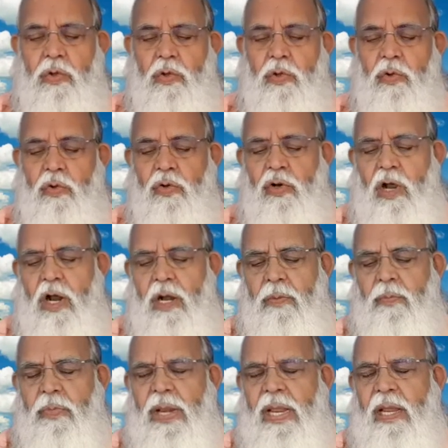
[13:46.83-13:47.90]
Do
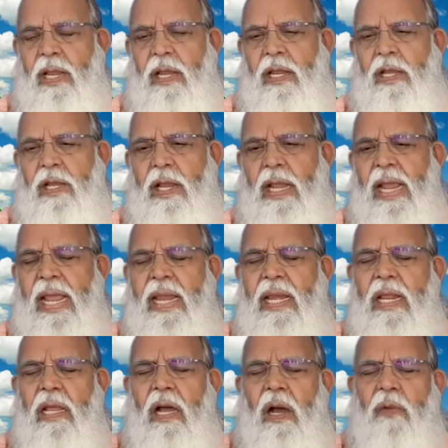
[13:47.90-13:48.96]
not bring
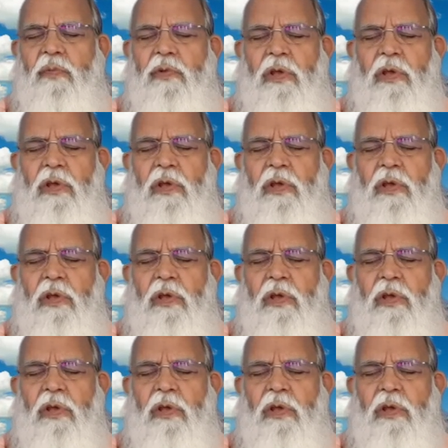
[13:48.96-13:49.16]
any of